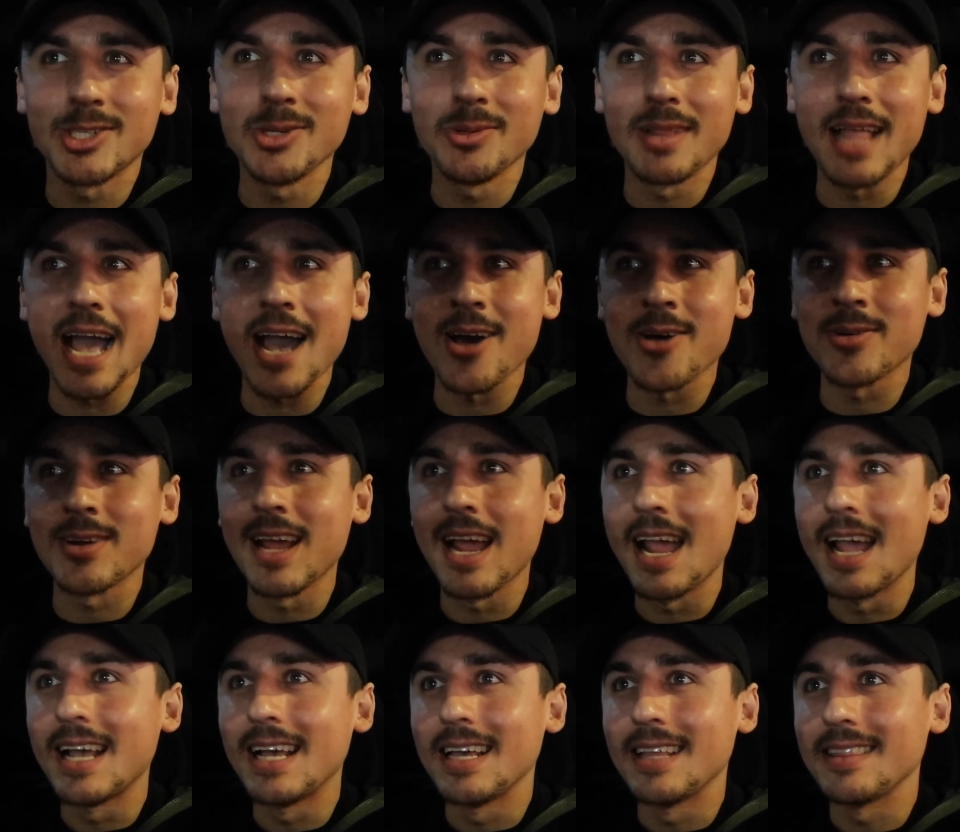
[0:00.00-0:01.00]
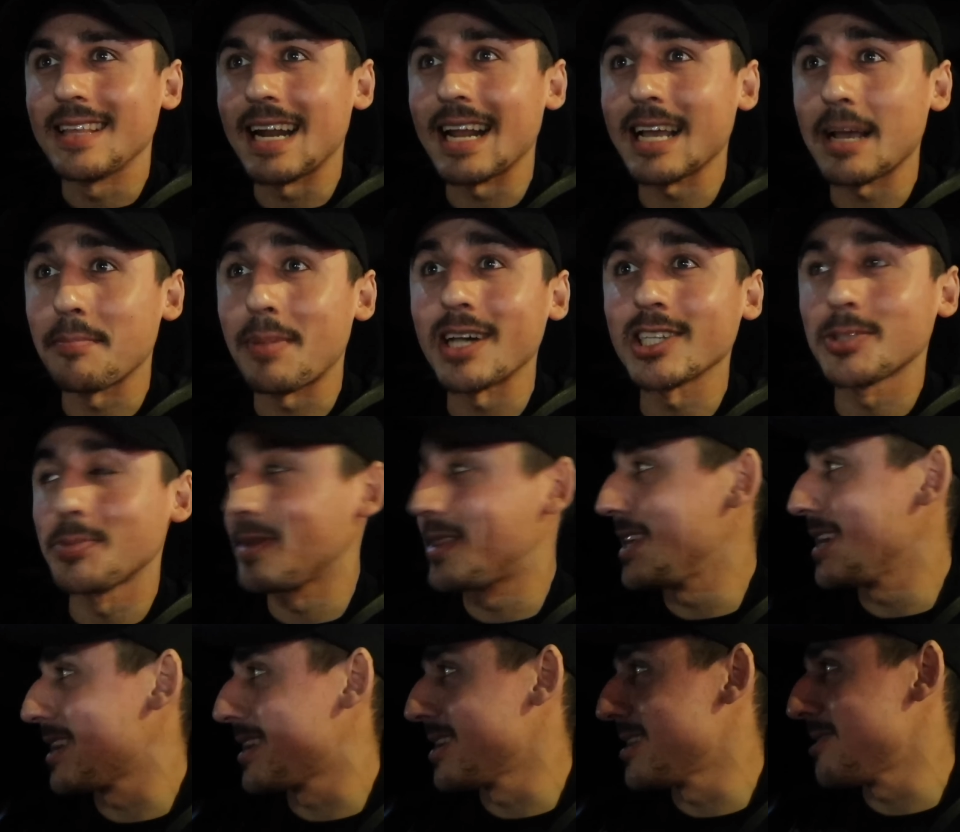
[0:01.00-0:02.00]
too loud that I could possibly
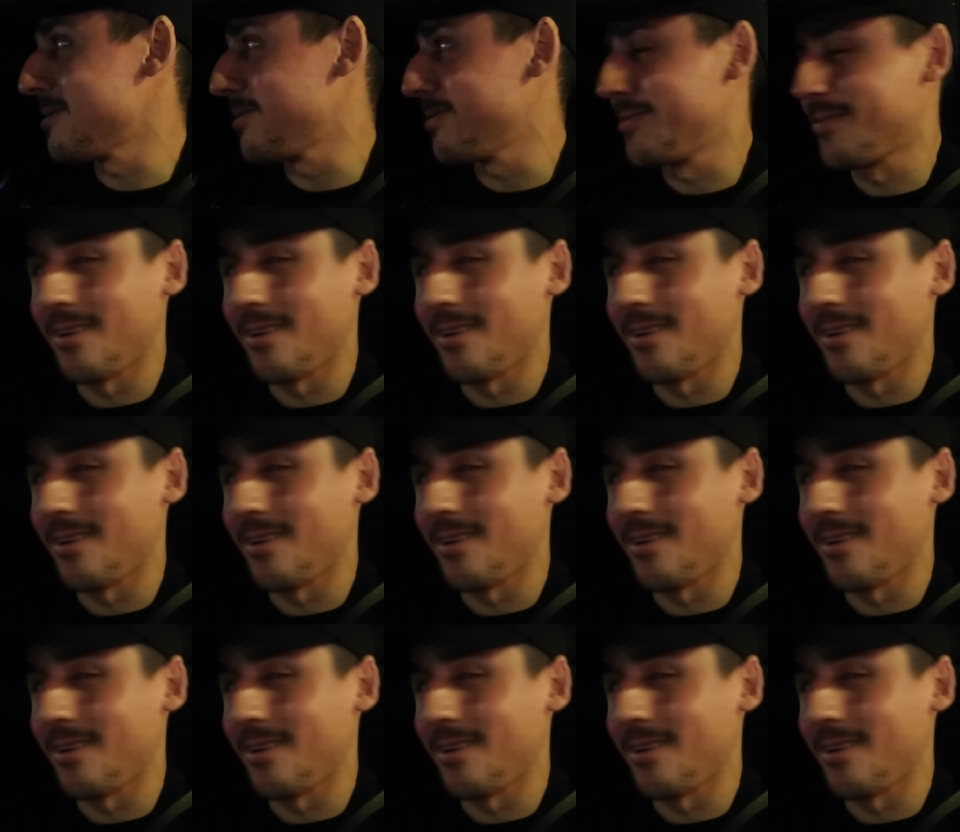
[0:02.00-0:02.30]
think of.